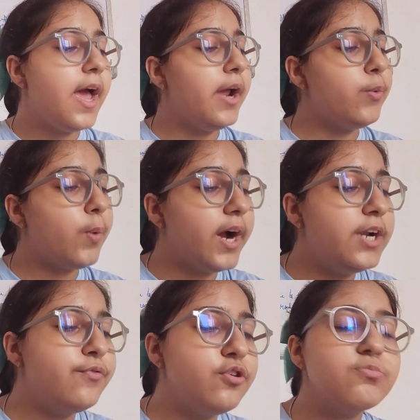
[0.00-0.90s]
and
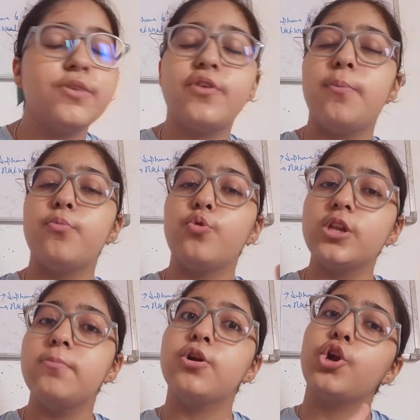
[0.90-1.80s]
white fumes of ammonium